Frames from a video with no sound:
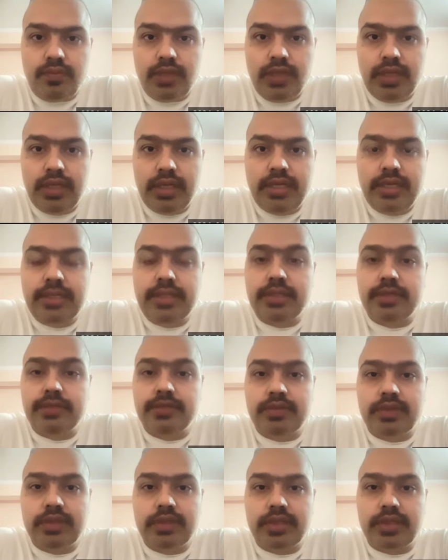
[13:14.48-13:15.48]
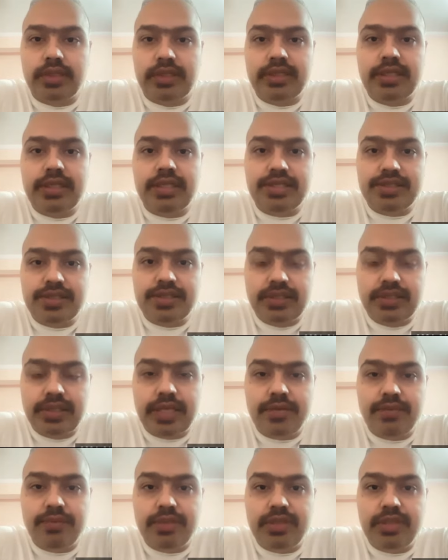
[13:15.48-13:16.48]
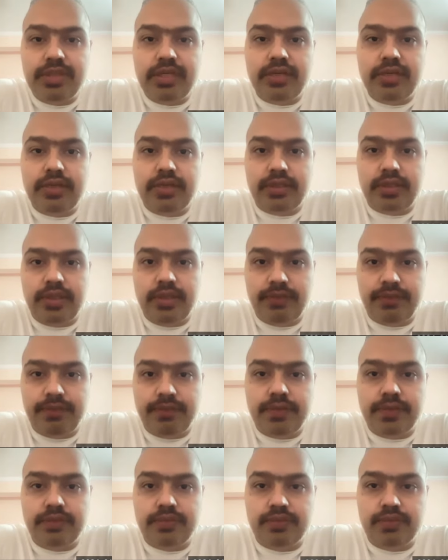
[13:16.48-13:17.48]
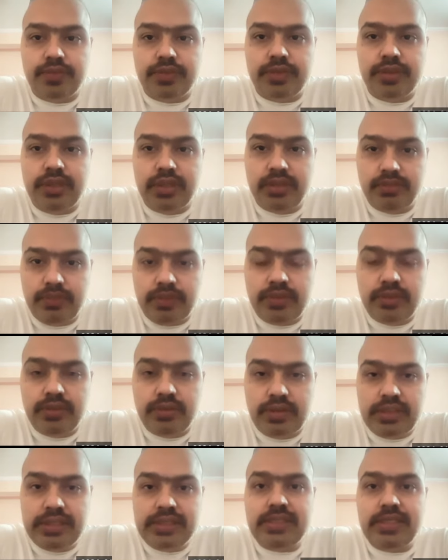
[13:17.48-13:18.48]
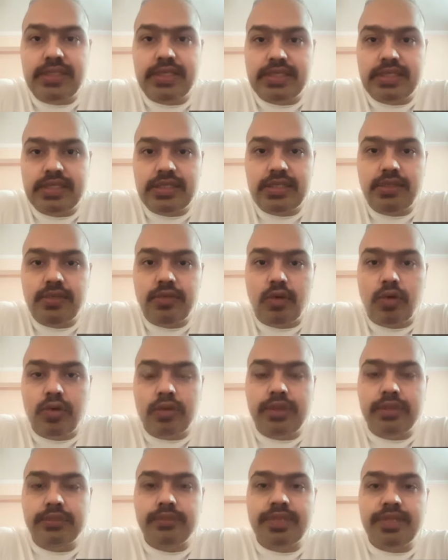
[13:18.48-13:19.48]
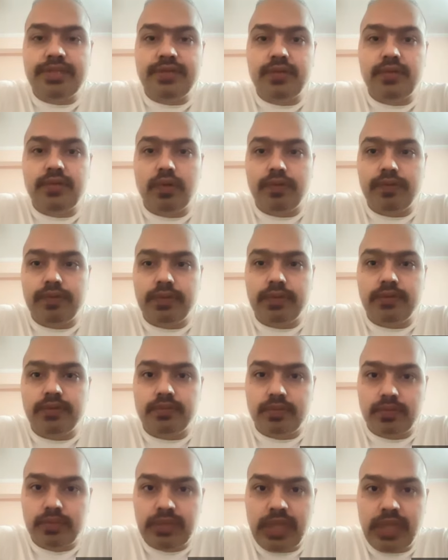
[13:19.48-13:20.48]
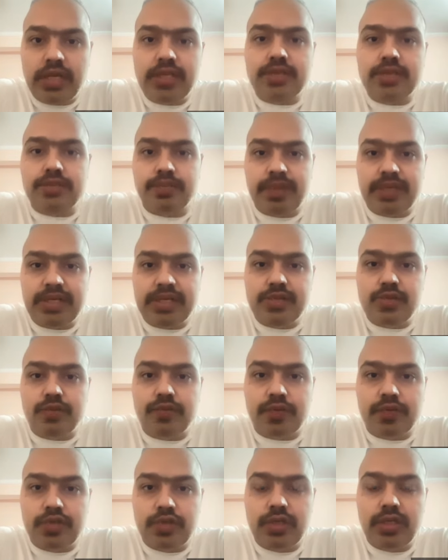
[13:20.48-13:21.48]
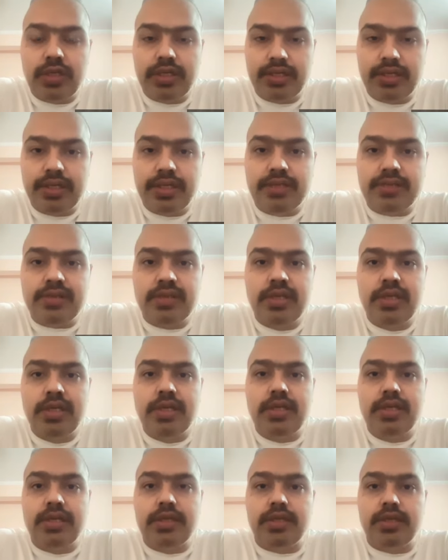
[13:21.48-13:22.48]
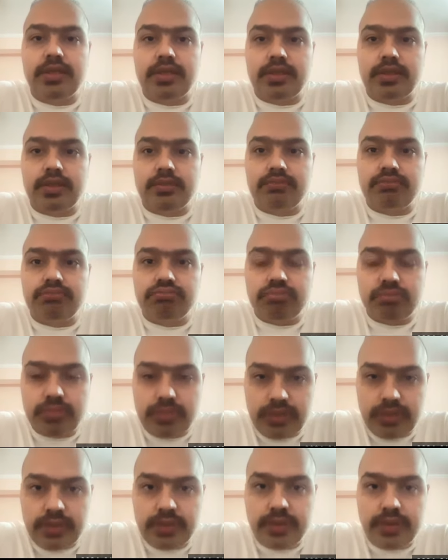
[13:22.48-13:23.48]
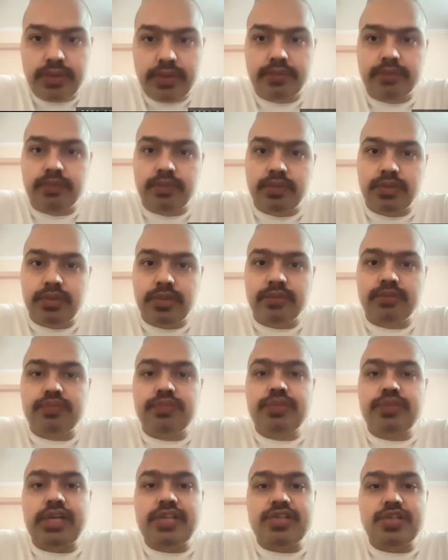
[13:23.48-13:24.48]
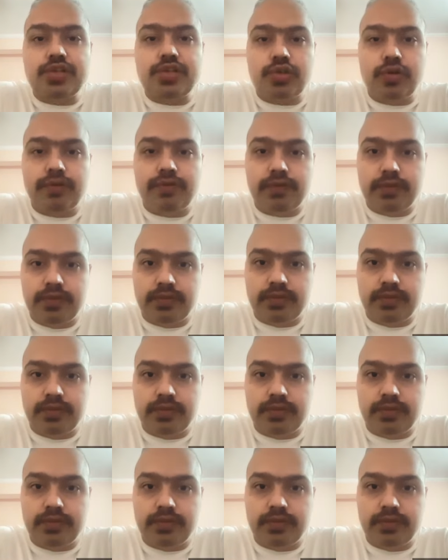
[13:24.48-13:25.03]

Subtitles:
And the another reason can be that if in these cases, in long term cases of large paraesophageal hernias, the chances of